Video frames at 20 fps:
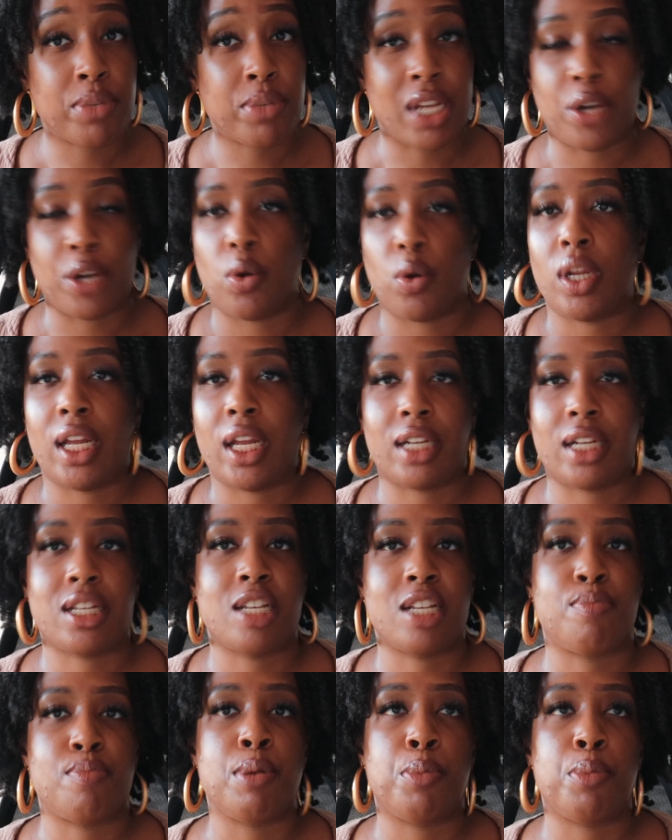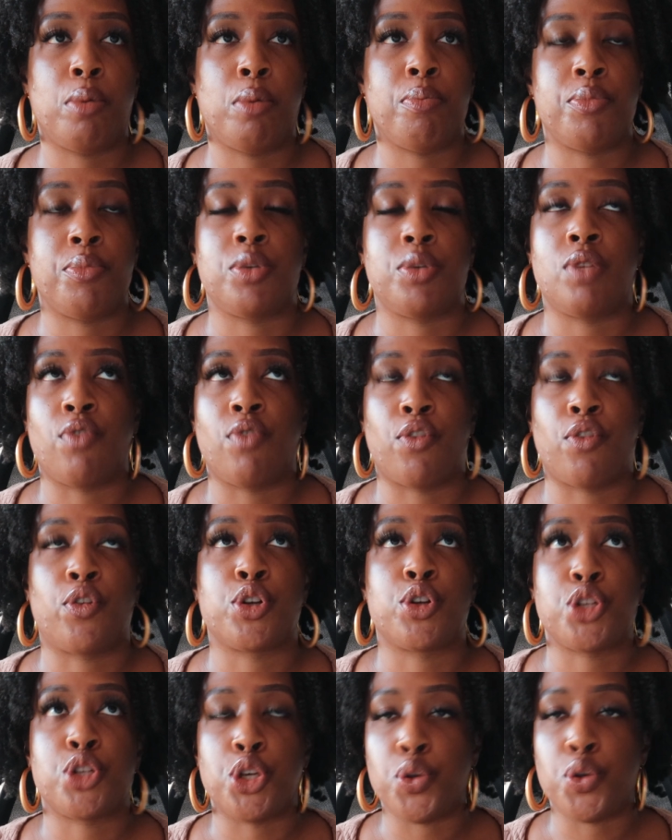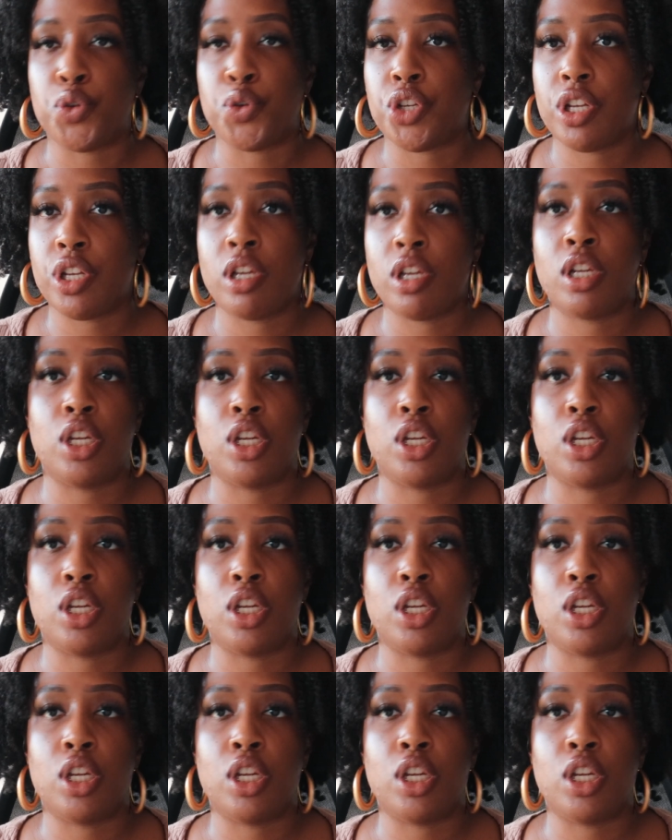I know a lot of times people refer to Houston